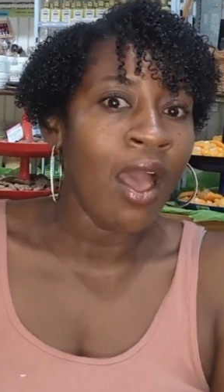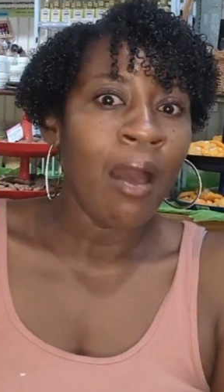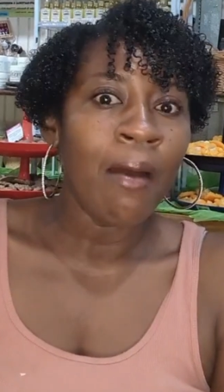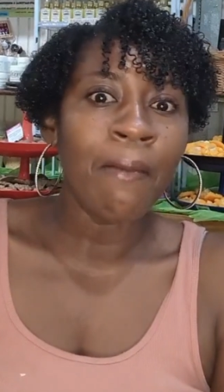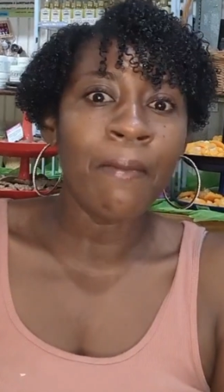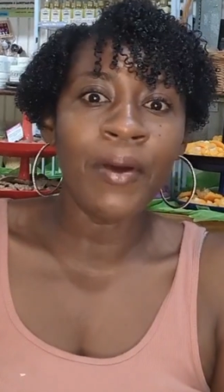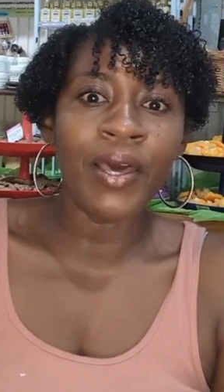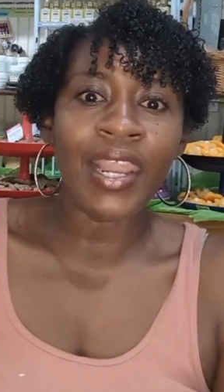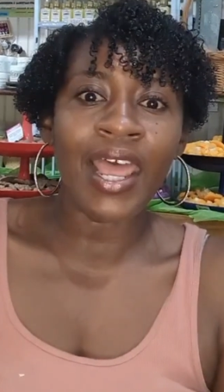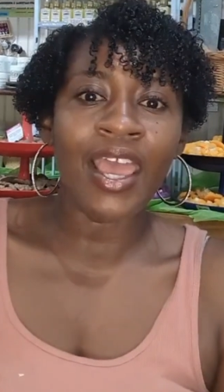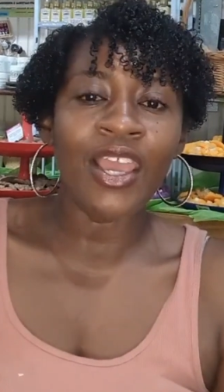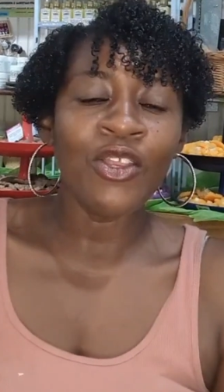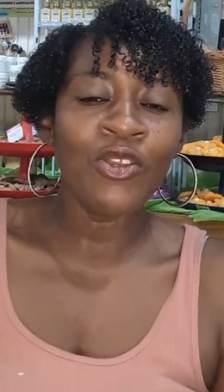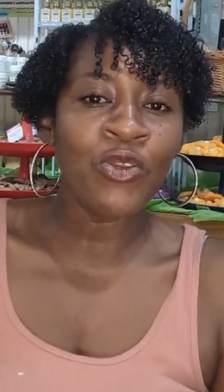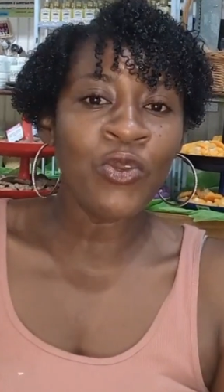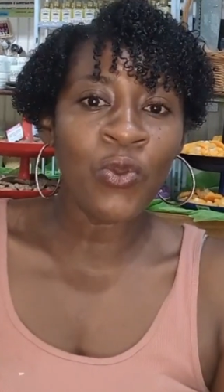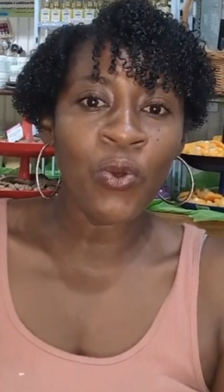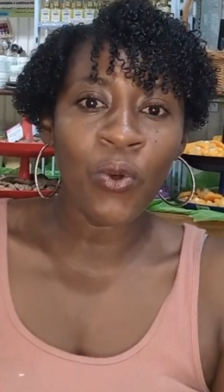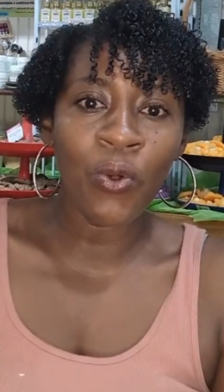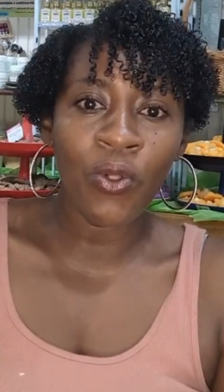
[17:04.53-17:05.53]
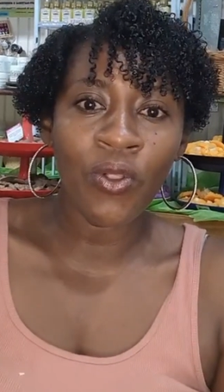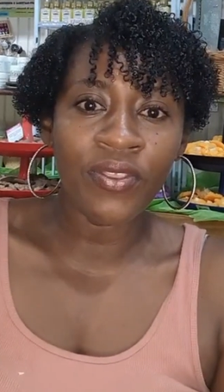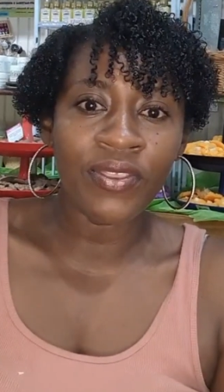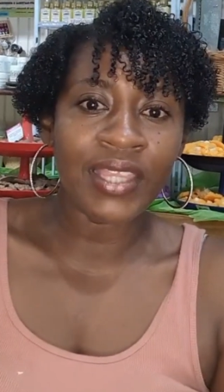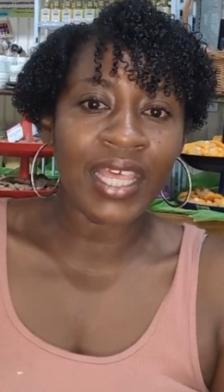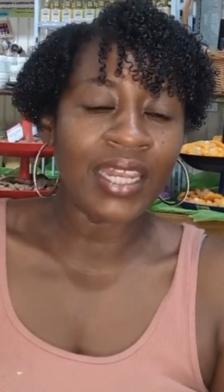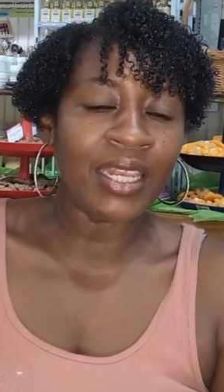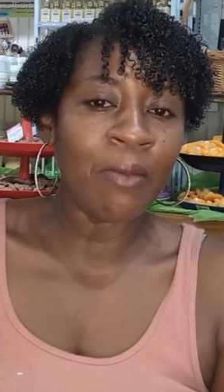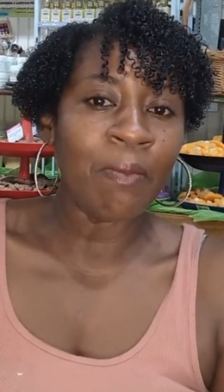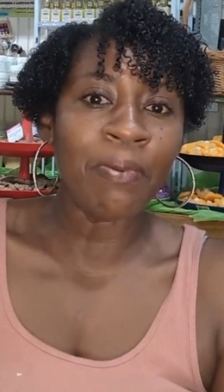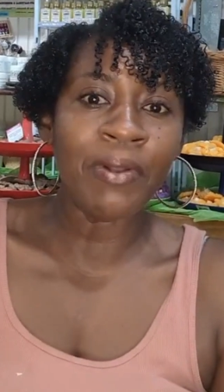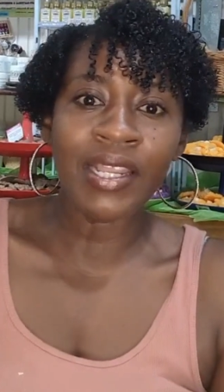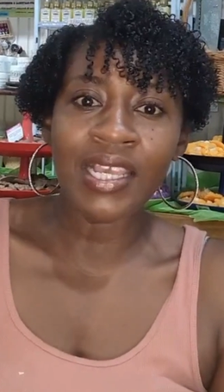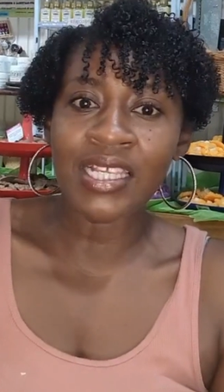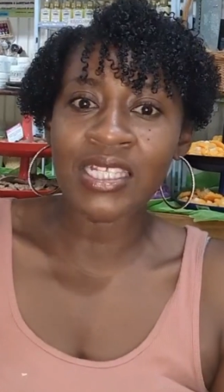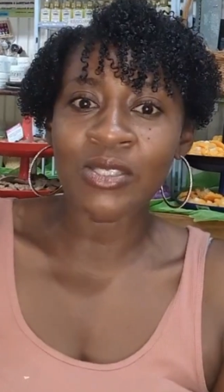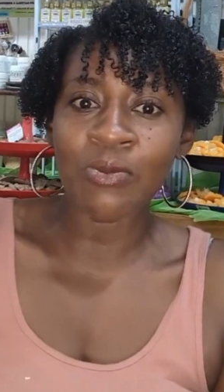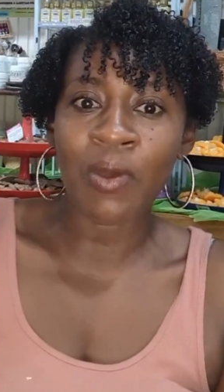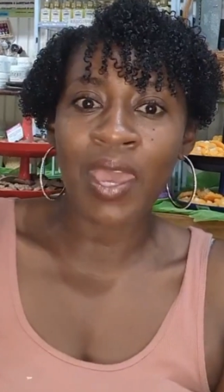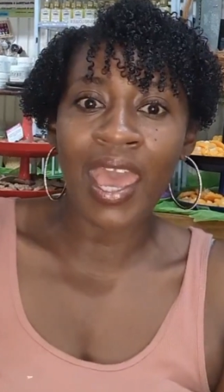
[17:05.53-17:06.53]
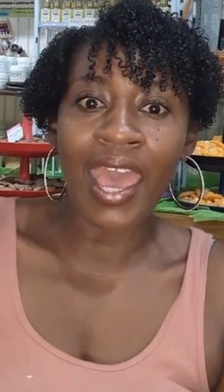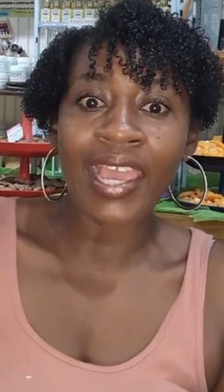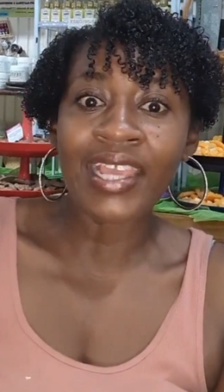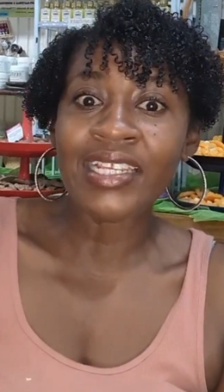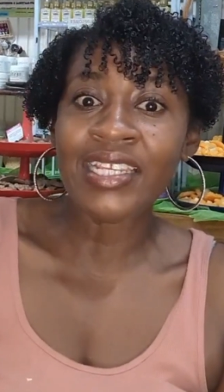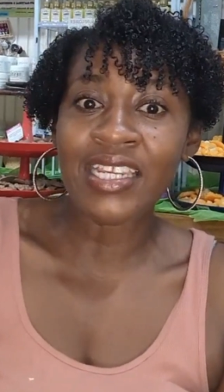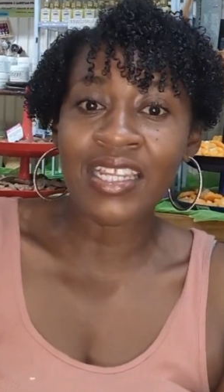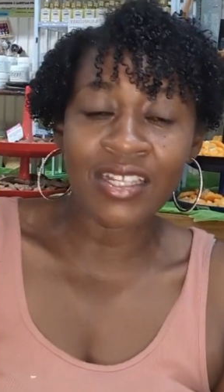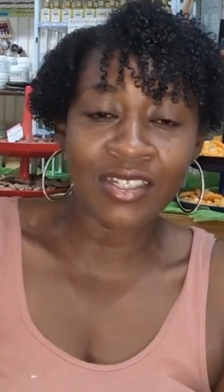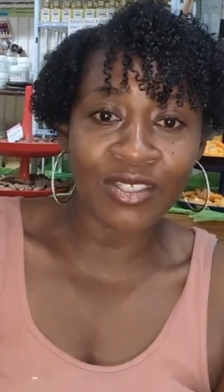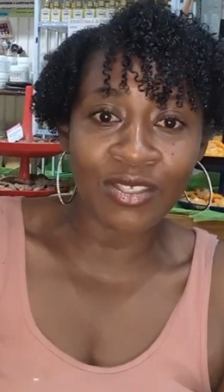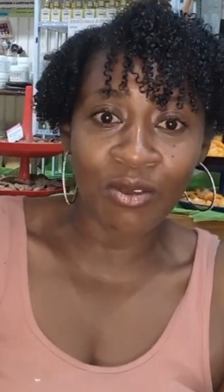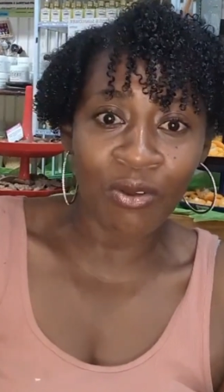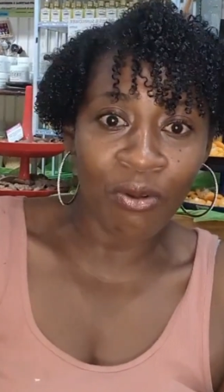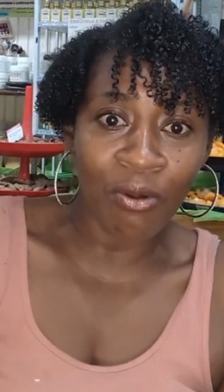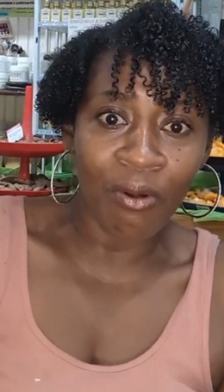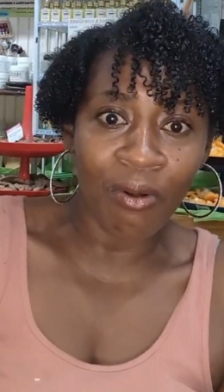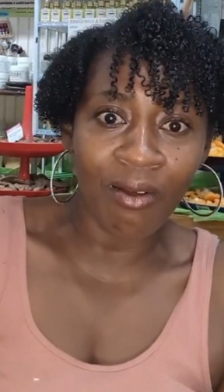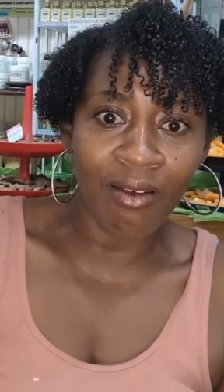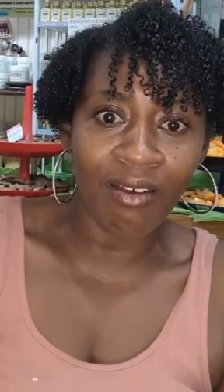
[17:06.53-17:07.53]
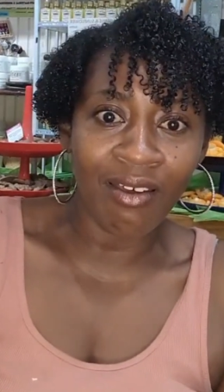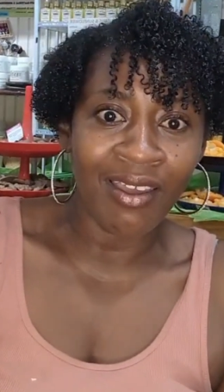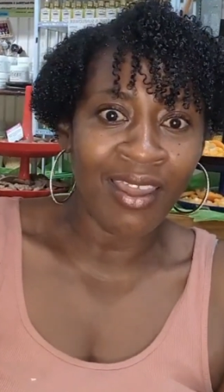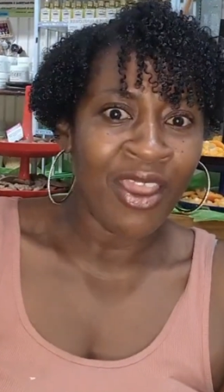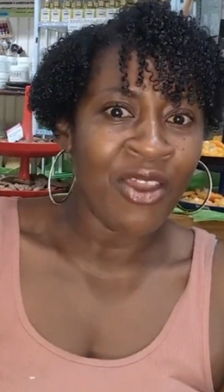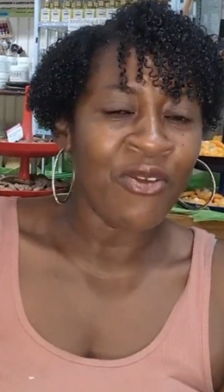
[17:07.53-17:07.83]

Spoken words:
but I know that the place where I need to go